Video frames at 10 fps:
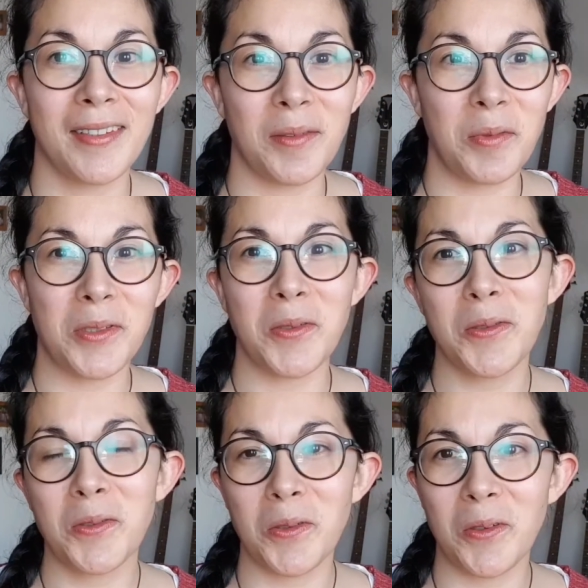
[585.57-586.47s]
was
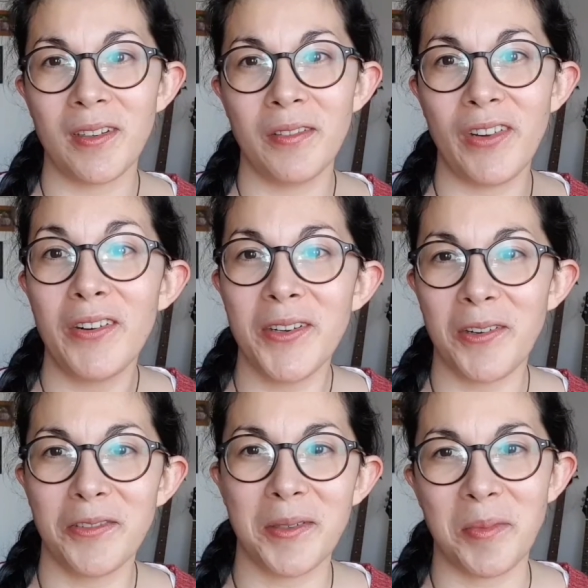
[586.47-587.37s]
also very
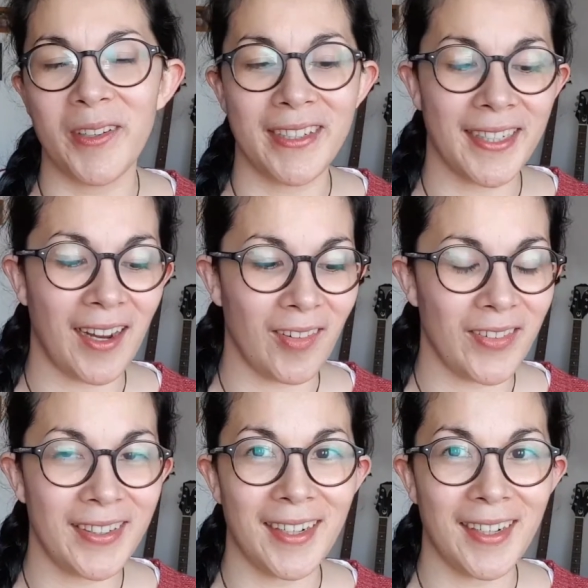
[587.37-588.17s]
often pointing out